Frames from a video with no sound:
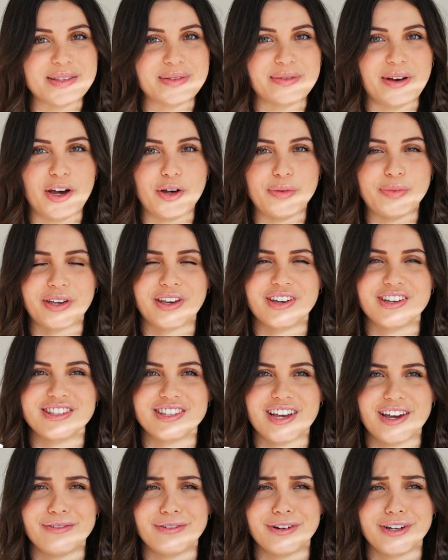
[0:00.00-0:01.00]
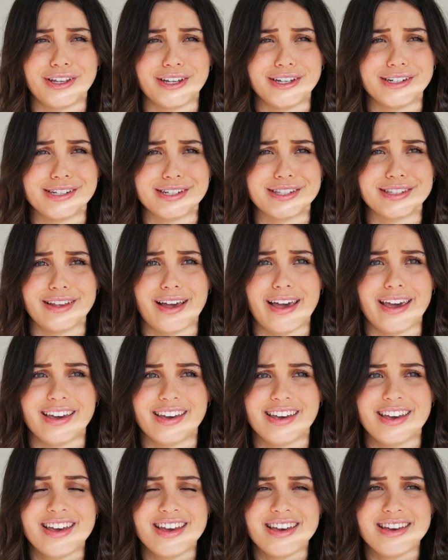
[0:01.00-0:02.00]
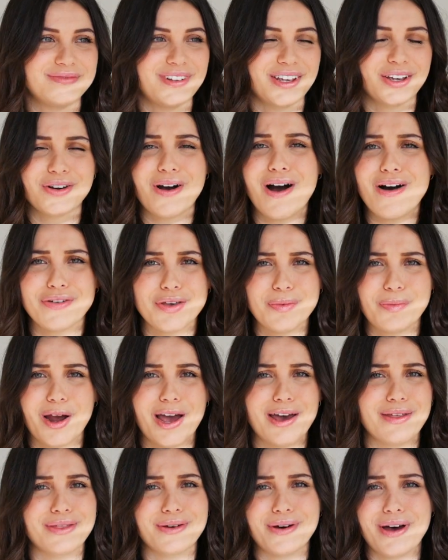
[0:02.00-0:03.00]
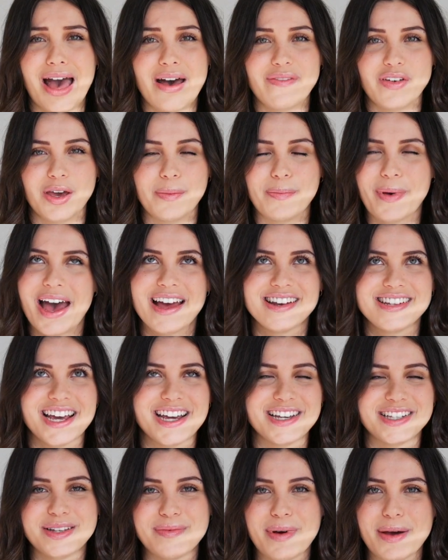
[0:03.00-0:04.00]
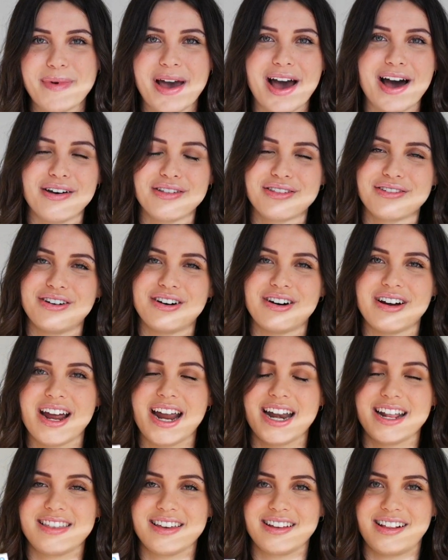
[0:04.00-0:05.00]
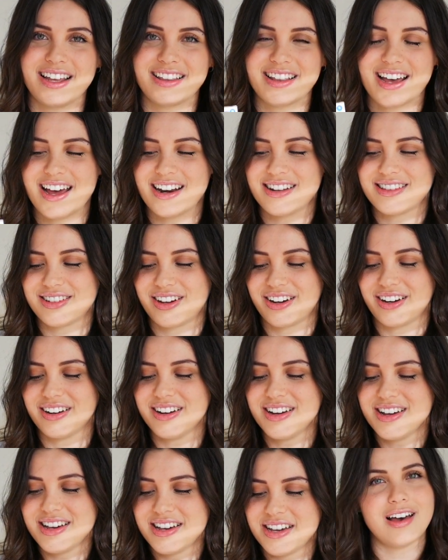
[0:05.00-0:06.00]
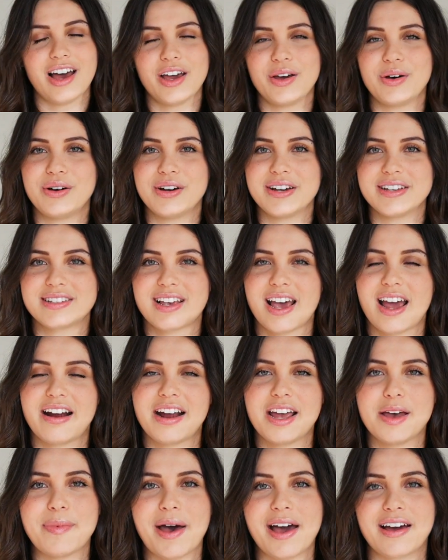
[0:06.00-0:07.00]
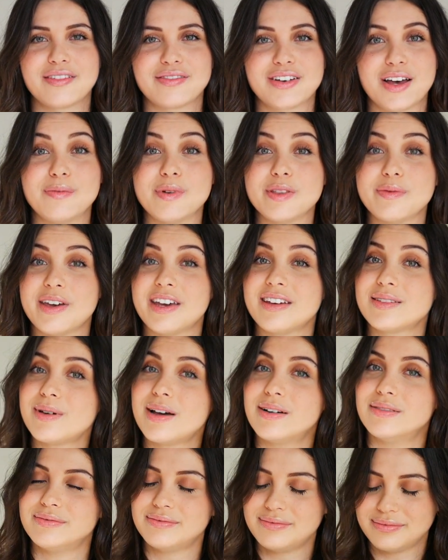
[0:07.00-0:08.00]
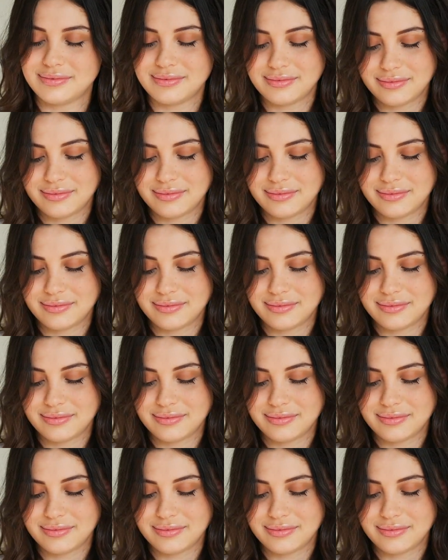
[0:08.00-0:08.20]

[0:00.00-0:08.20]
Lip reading: as well, because I really dislike like coffee breath or having a bad taste in my mouth or anything like that. So I always carry a pack of gum with me as well.